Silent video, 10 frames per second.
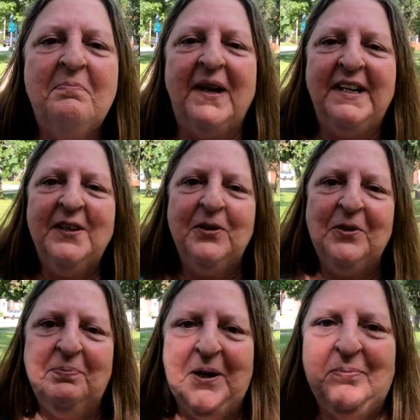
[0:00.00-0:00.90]
Many
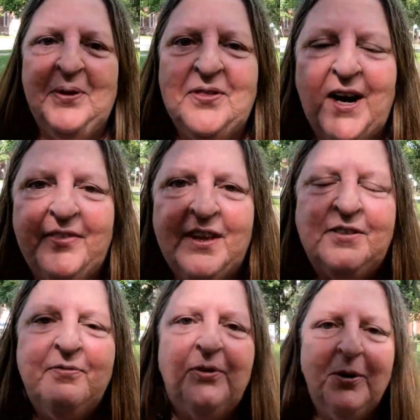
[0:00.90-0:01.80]
local people thought
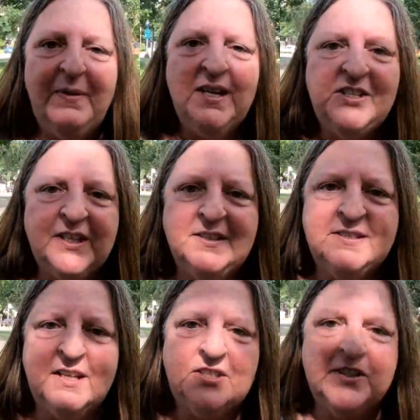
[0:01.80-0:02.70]
that the
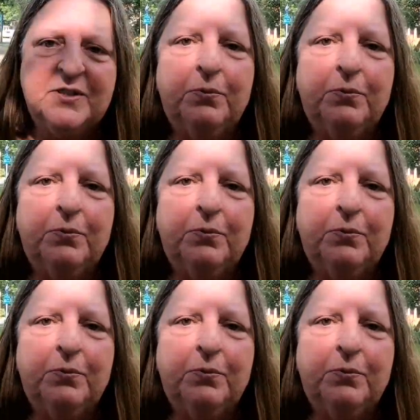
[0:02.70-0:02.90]
formations, such